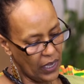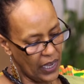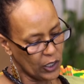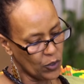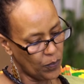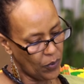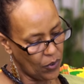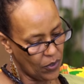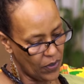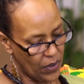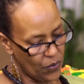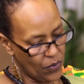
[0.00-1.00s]

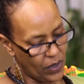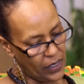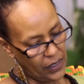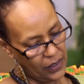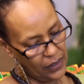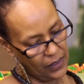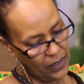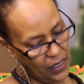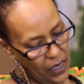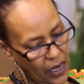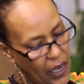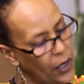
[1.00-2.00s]
explore the world
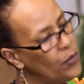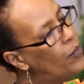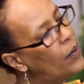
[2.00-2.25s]
and